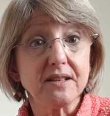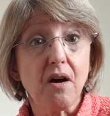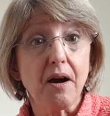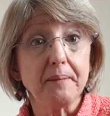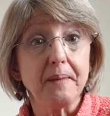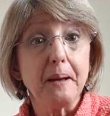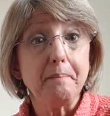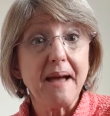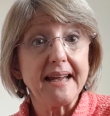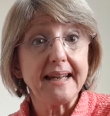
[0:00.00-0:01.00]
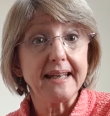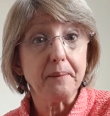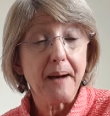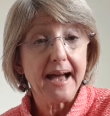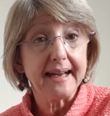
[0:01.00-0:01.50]
time making your
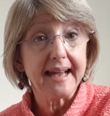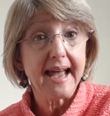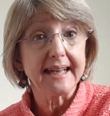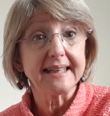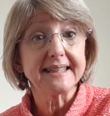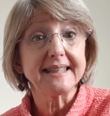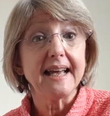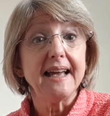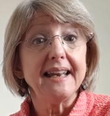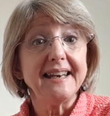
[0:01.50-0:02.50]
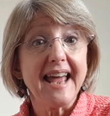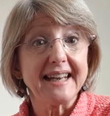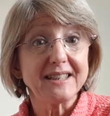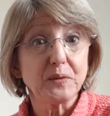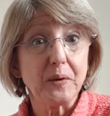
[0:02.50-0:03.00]
pancakes
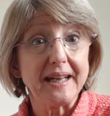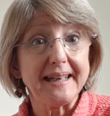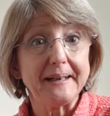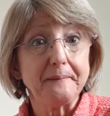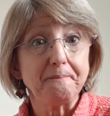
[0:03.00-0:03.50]
next week.